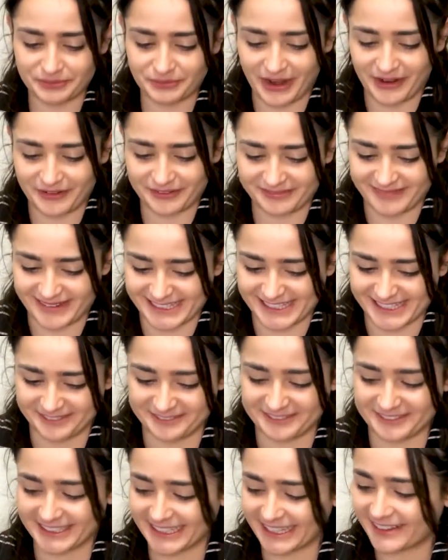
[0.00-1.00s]
proud of
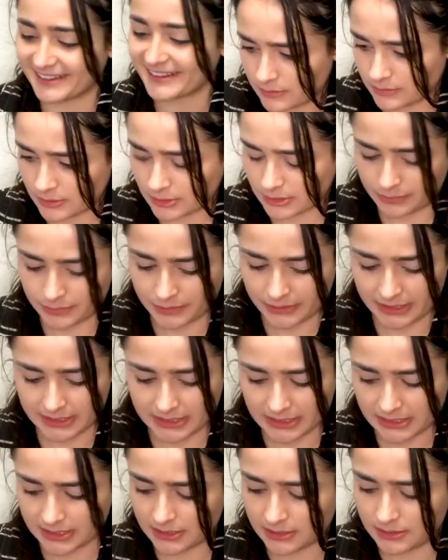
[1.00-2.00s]
myself right now. I'm gonna
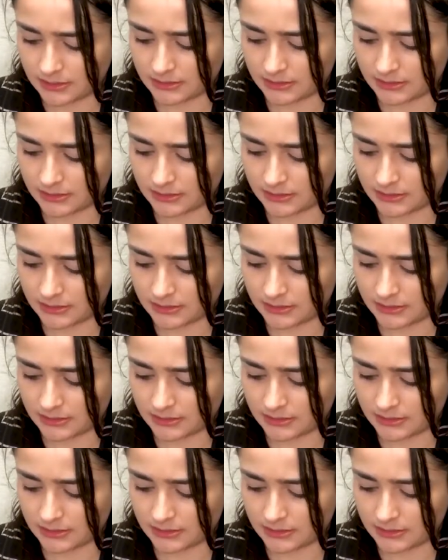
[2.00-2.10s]
put